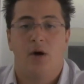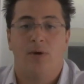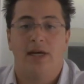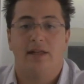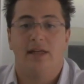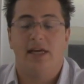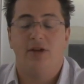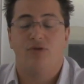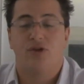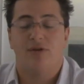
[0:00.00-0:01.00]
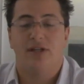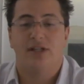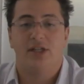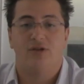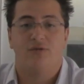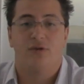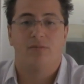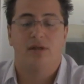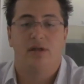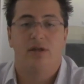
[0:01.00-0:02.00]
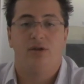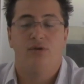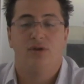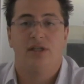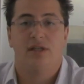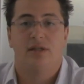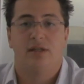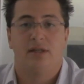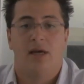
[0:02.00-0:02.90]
We had the interest rate decision from the New Zealand